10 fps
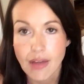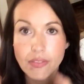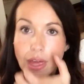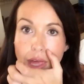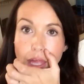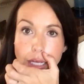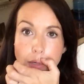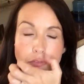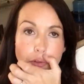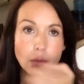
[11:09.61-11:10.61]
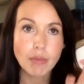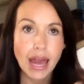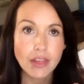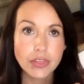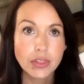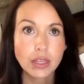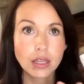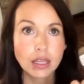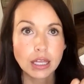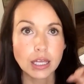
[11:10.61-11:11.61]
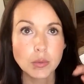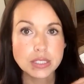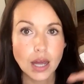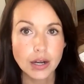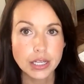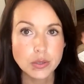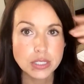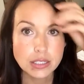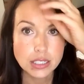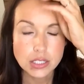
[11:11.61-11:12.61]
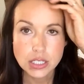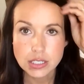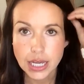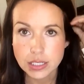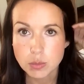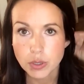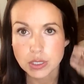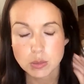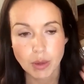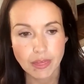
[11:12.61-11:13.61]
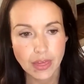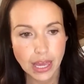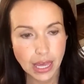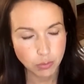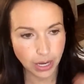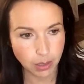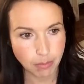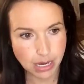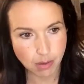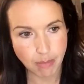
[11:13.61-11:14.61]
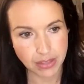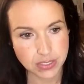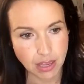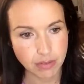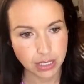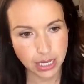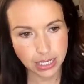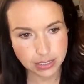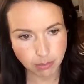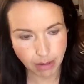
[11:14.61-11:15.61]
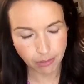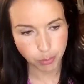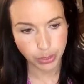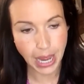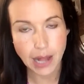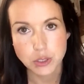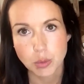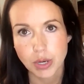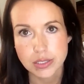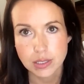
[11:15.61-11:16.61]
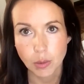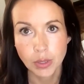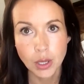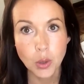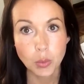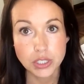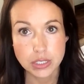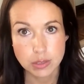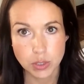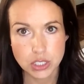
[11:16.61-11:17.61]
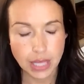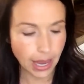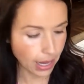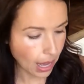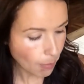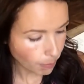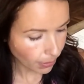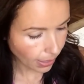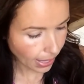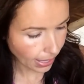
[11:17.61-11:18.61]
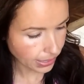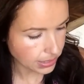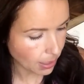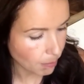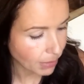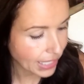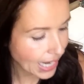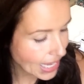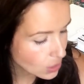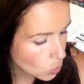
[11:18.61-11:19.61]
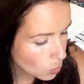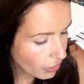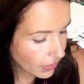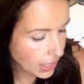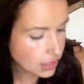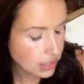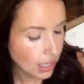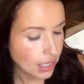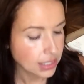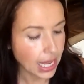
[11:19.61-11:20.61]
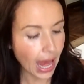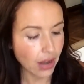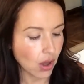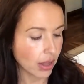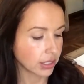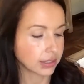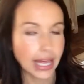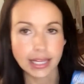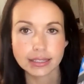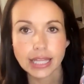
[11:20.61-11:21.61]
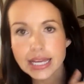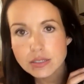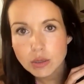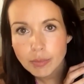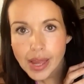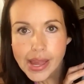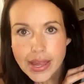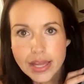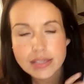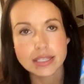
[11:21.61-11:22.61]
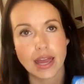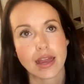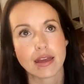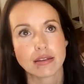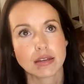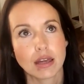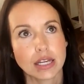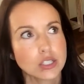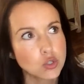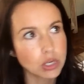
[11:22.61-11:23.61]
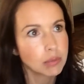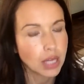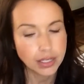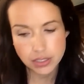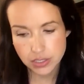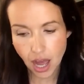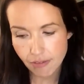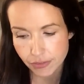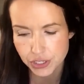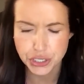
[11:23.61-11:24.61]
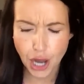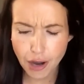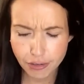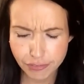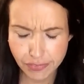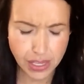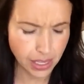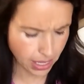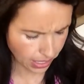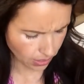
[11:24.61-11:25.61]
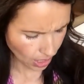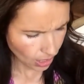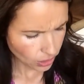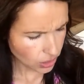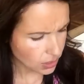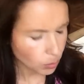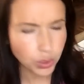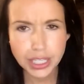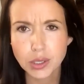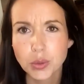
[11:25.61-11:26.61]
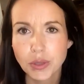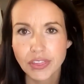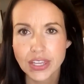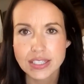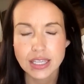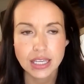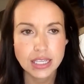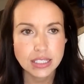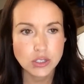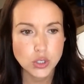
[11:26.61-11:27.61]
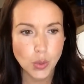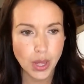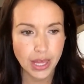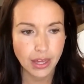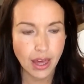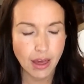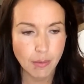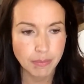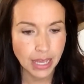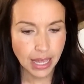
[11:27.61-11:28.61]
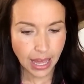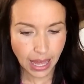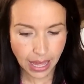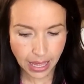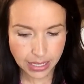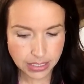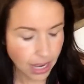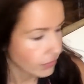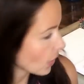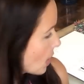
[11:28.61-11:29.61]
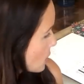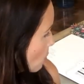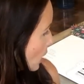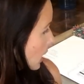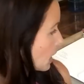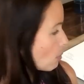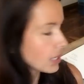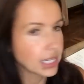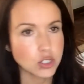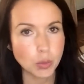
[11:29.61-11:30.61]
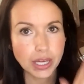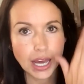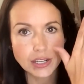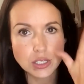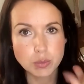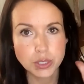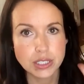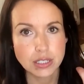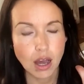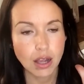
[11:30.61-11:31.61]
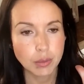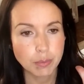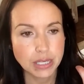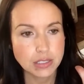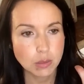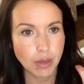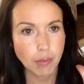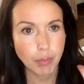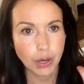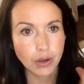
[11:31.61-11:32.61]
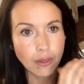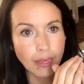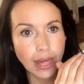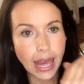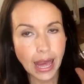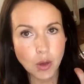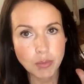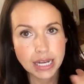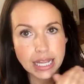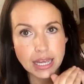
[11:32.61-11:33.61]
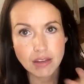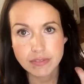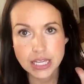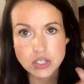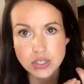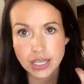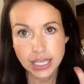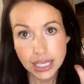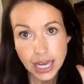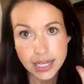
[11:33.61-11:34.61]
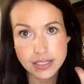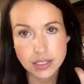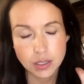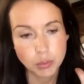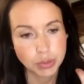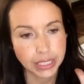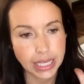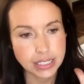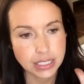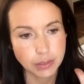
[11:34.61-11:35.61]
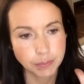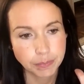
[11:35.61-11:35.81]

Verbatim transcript: And then for the math, he was already using Teaching Textbooks, but they had recommended Math 7. He's in Math Pre-Algebra, so we just switched that up. And but it has cool things to add on, like laser maze and extreme dot to dot for geography, and just some really cool things that he's enjoying. And I forgot to bring it in, but each week I just put on a piece of paper how many of each thing he has to complete.